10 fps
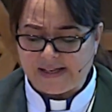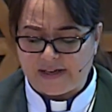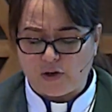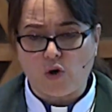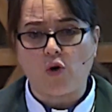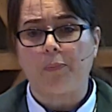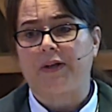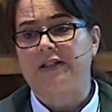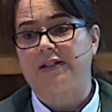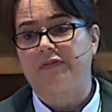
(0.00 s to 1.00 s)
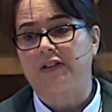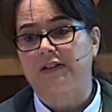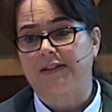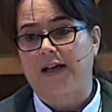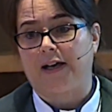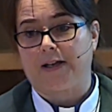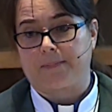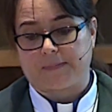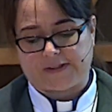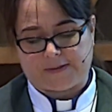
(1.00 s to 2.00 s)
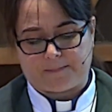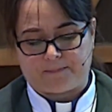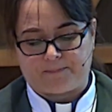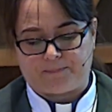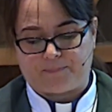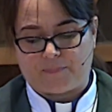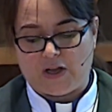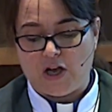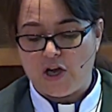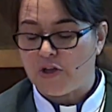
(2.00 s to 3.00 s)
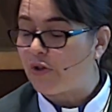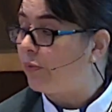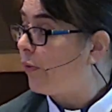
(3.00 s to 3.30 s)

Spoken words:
and hope in difficult times. The